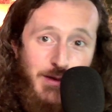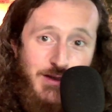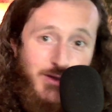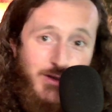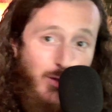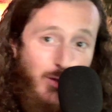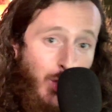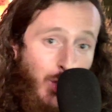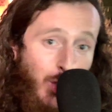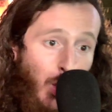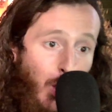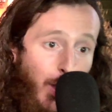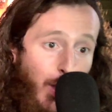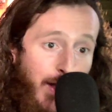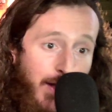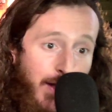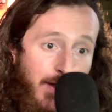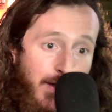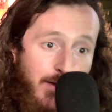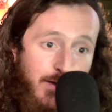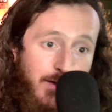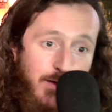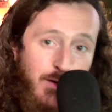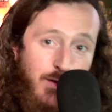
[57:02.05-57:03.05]
So 3
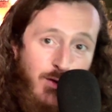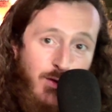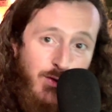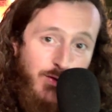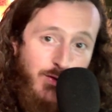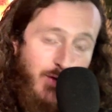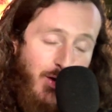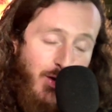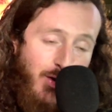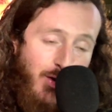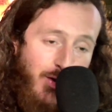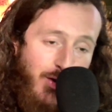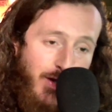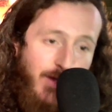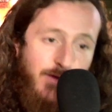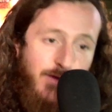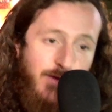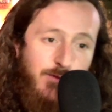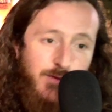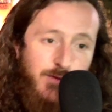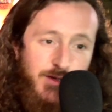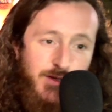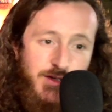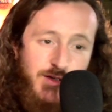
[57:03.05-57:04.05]
or 30,
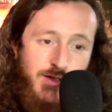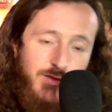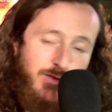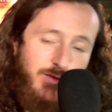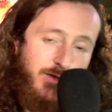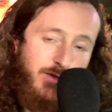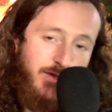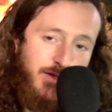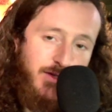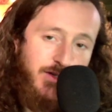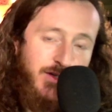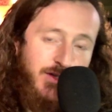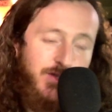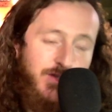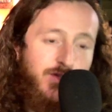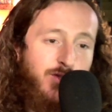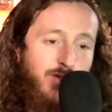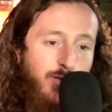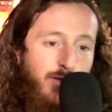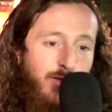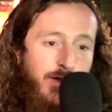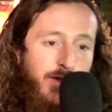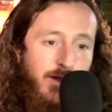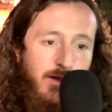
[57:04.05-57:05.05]
which is really just
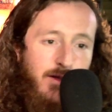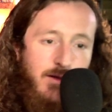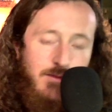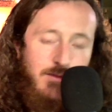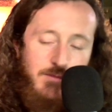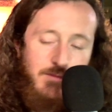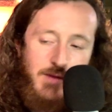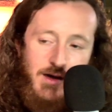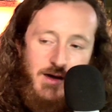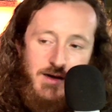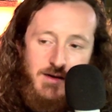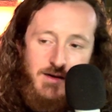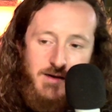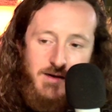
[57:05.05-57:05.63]
3, but